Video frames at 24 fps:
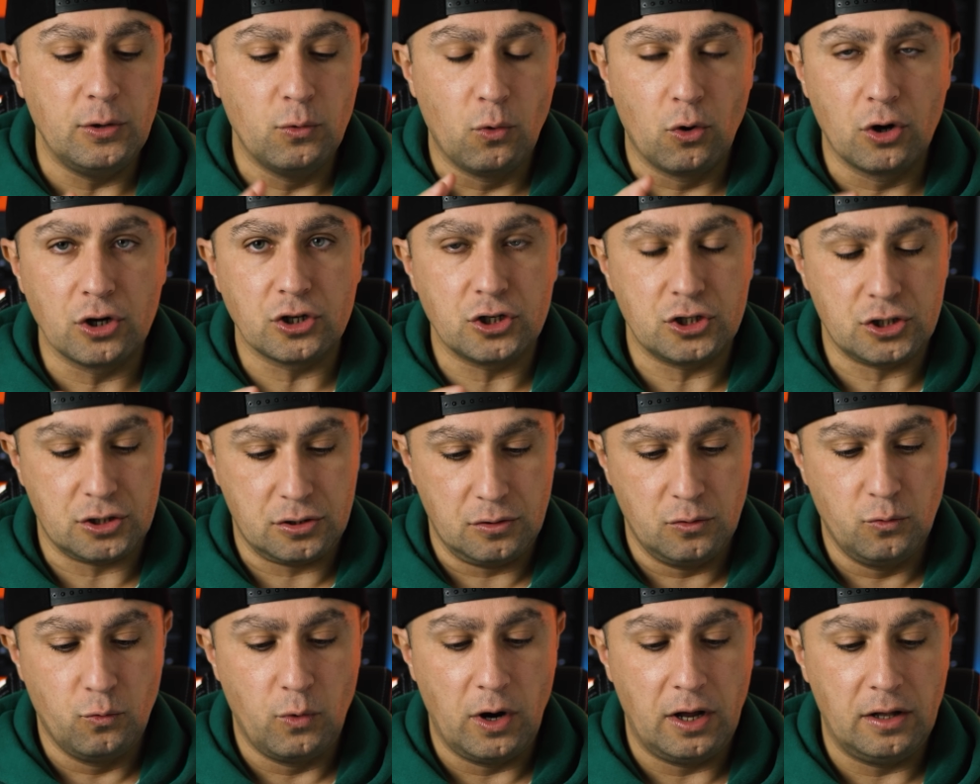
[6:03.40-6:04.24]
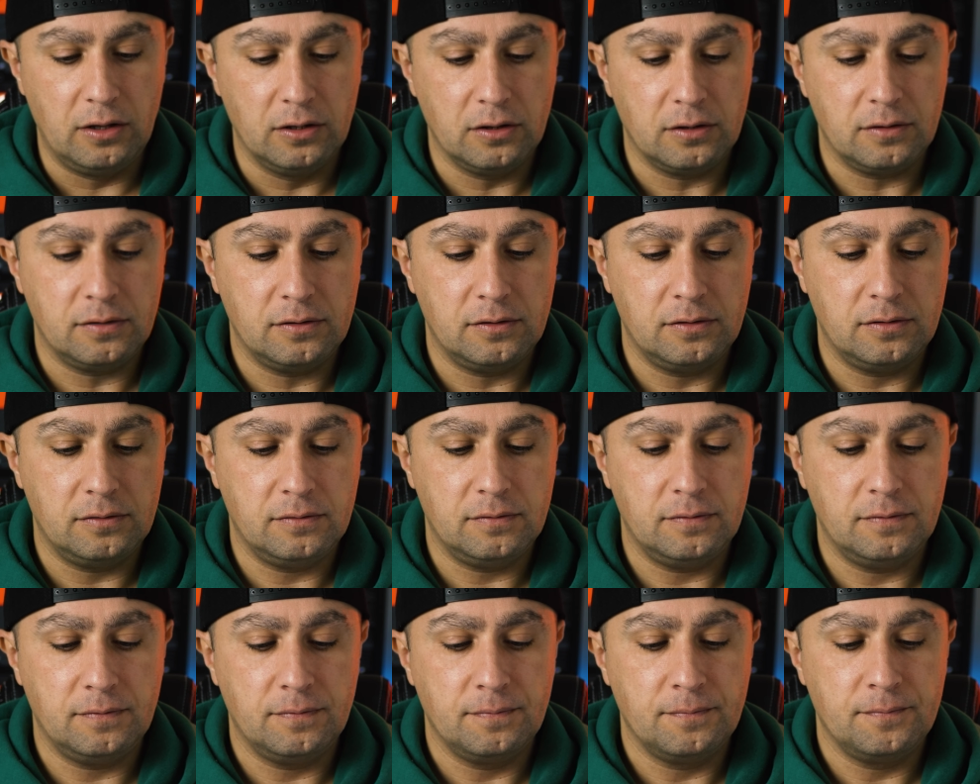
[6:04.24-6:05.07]
it works well.
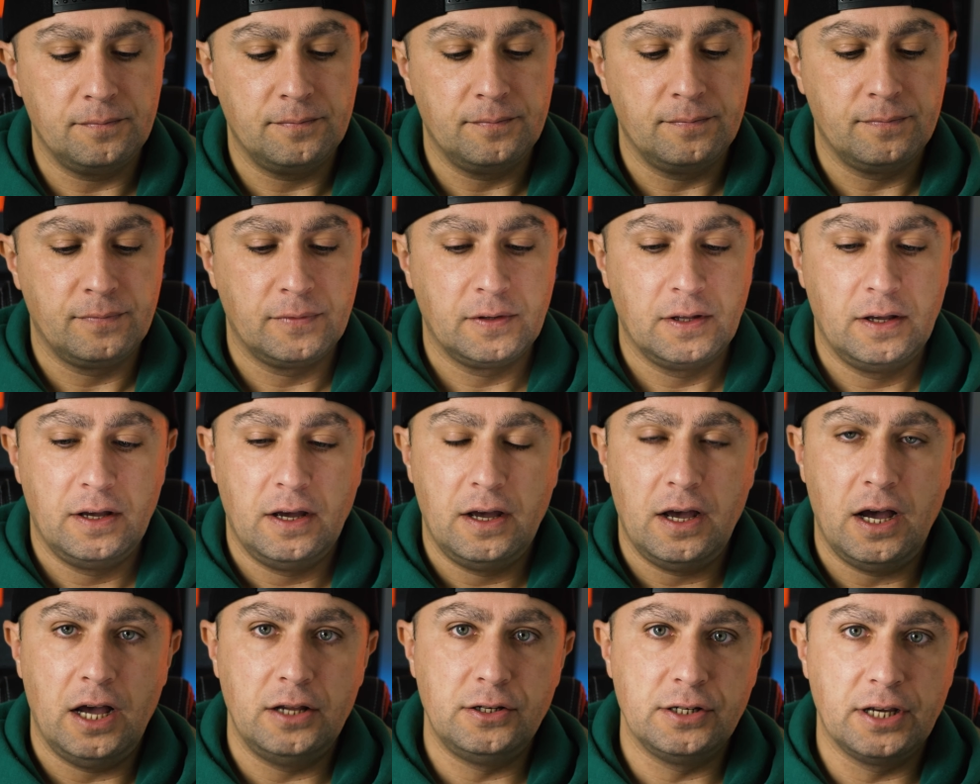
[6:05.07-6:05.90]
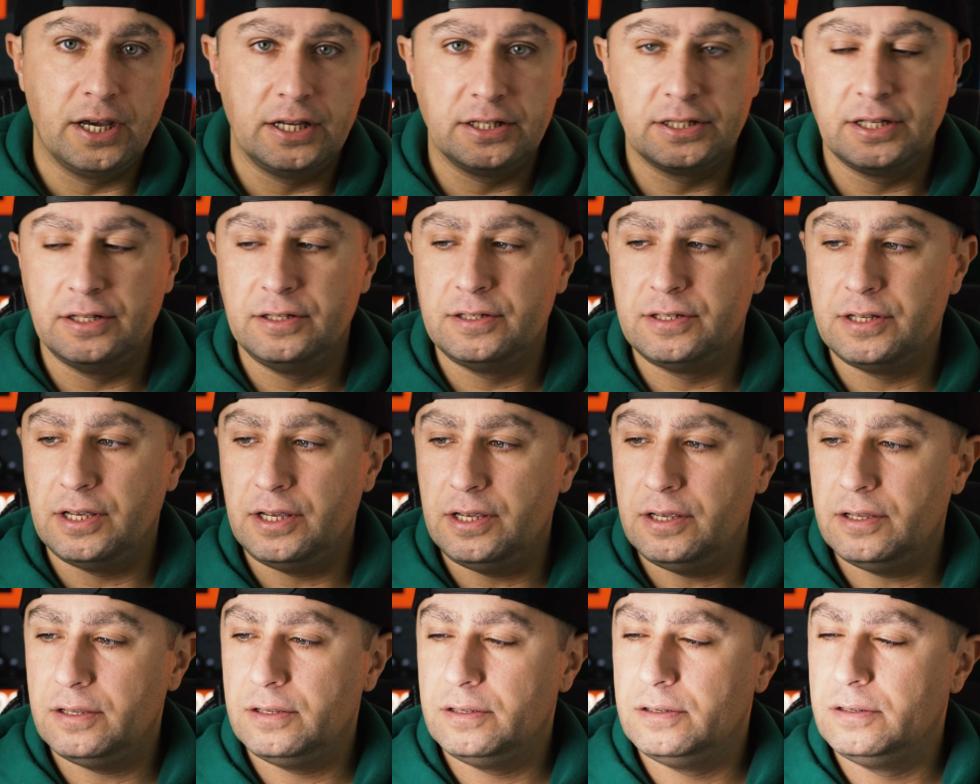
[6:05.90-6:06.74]
As you guys can
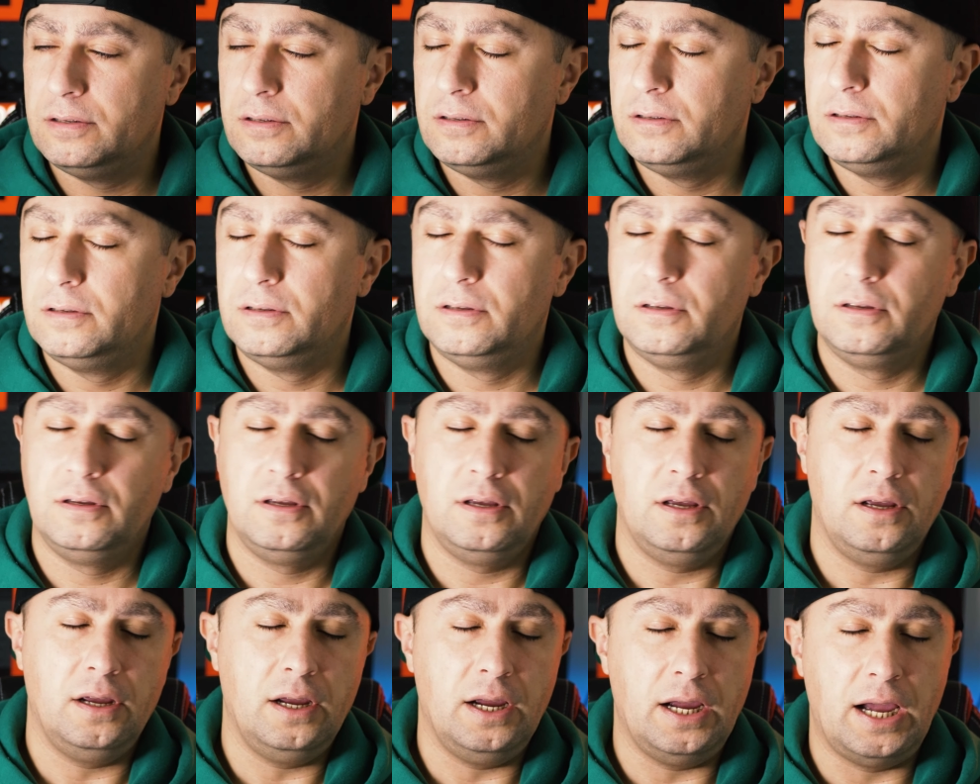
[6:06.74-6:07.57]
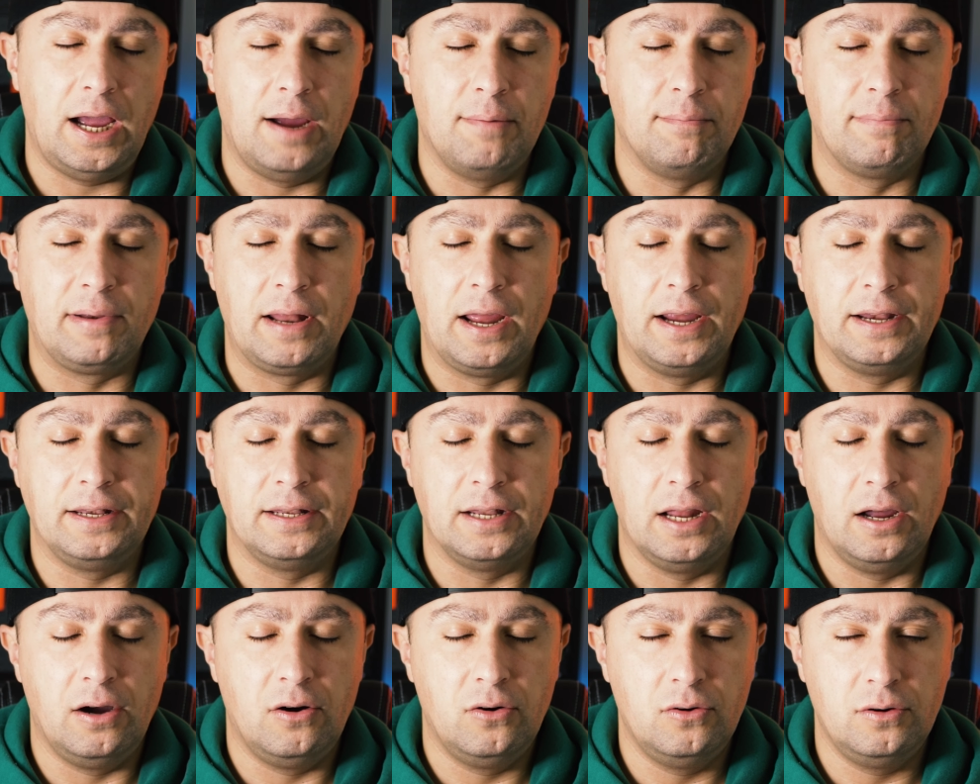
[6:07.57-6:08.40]
see, I'm
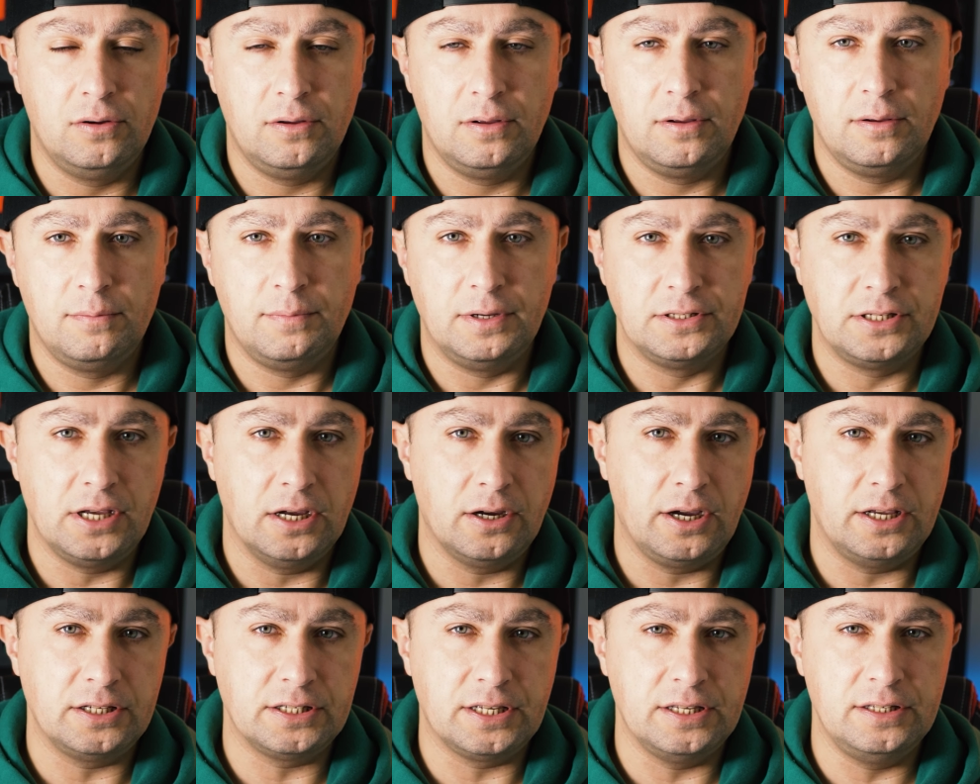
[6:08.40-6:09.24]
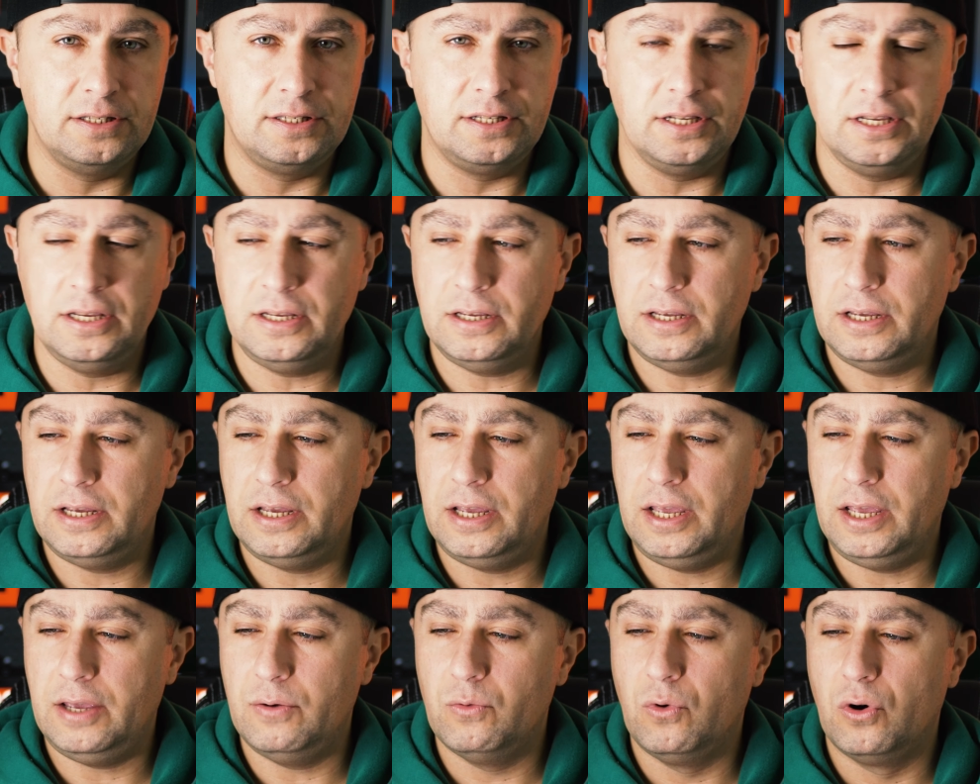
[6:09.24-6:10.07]
blind now, but as you guys can see,
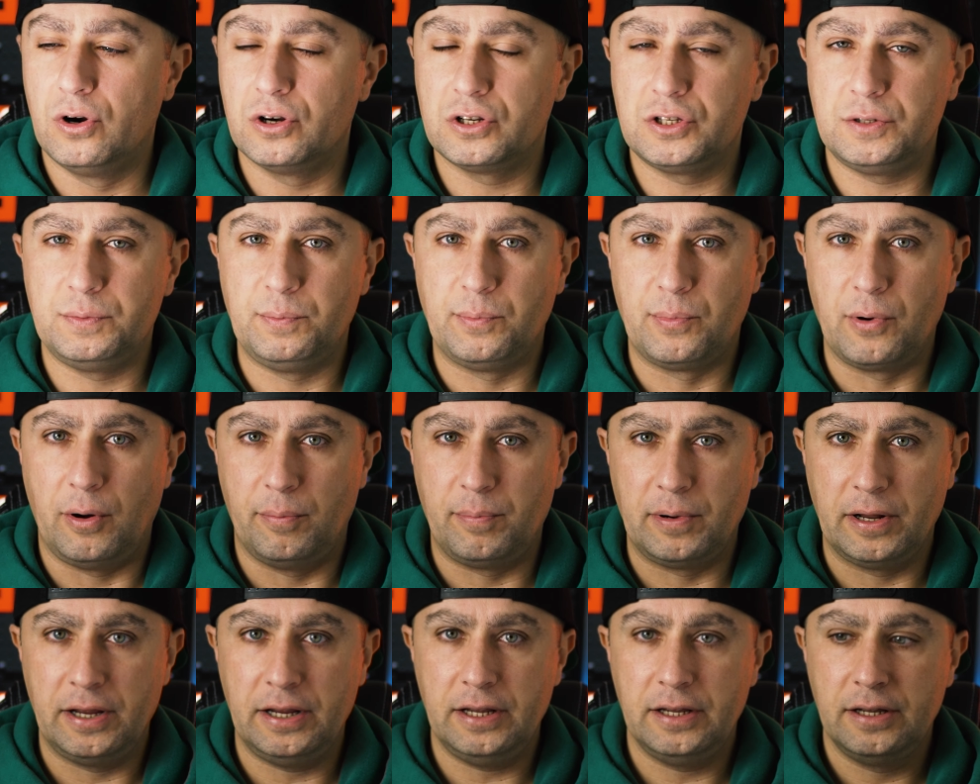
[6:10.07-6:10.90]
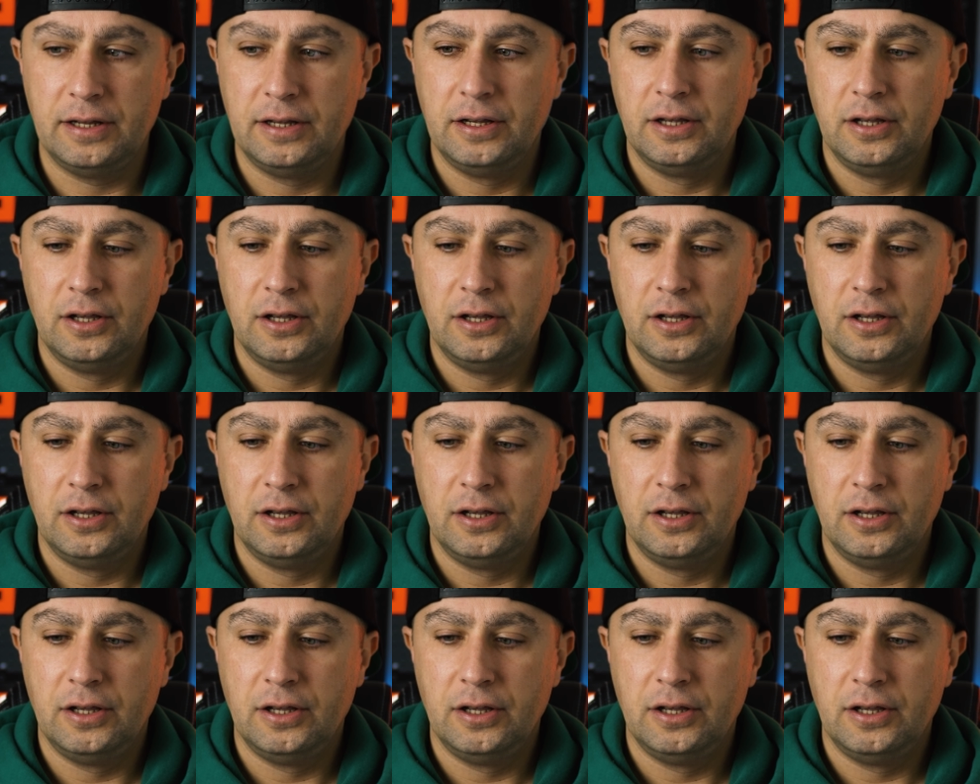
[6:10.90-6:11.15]
it works properly.